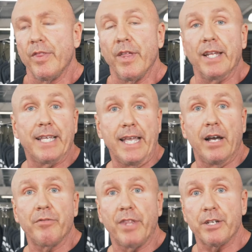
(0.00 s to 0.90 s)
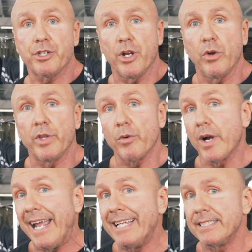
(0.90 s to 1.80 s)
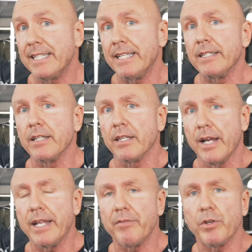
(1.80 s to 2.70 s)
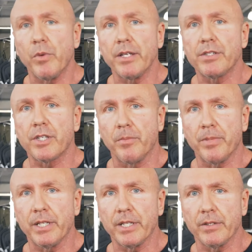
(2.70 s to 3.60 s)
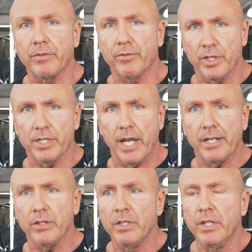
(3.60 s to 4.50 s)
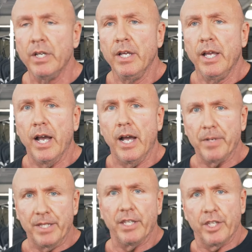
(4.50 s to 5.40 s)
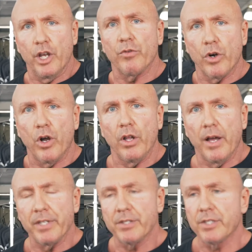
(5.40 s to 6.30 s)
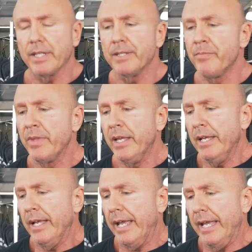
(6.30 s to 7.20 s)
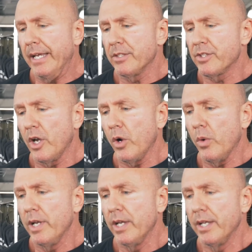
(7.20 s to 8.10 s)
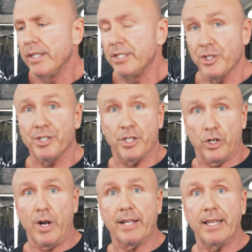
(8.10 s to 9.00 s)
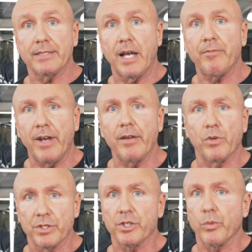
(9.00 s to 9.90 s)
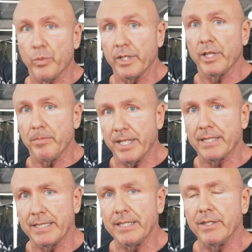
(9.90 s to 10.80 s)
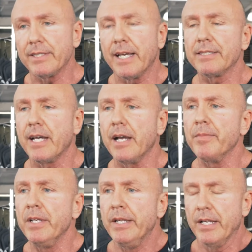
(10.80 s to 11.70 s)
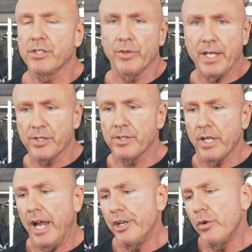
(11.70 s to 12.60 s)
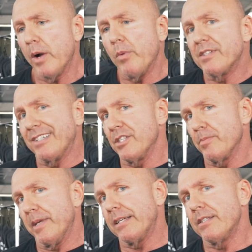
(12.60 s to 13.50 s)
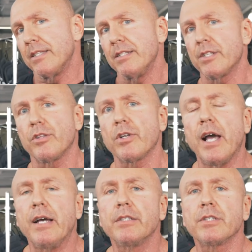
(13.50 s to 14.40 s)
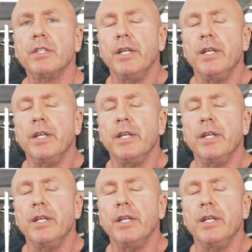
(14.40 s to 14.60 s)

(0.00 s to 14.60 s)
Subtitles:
the day of that show, there were 18 light heavyweights competing for the title, and then the overall, obviously. And so just to crack that top five was a really big deal at that time. And so I knew I wasn't as big as these other guys.